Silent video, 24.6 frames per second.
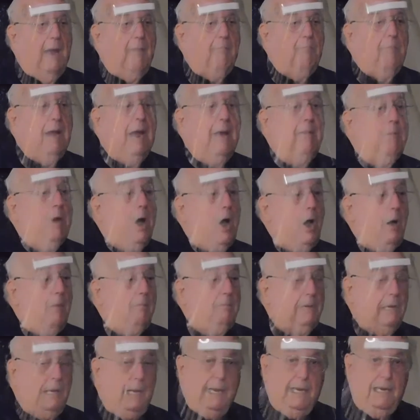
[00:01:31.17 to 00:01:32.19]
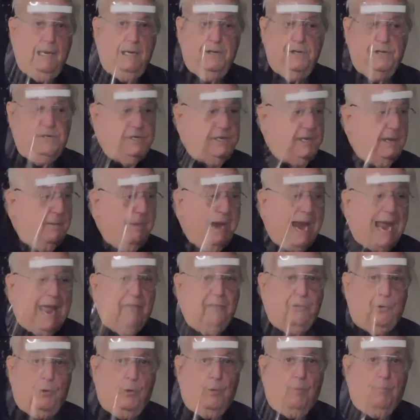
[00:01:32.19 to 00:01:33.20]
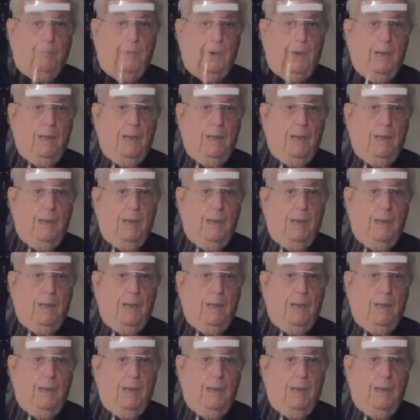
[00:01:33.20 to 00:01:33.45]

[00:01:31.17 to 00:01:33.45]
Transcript: My mom cleans the bathroom.